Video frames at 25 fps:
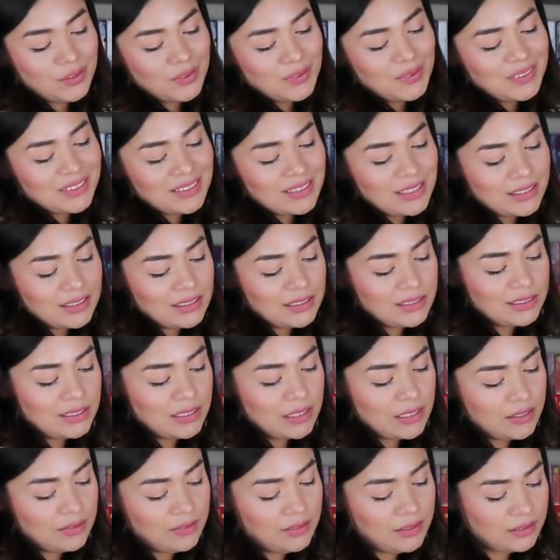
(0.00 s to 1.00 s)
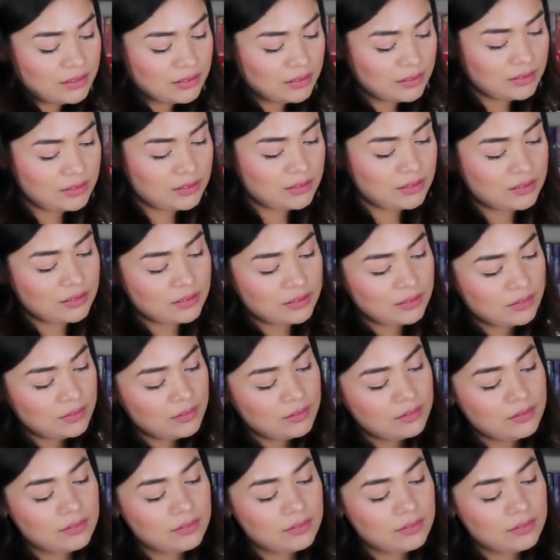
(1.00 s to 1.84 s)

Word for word: you, Sagittarius.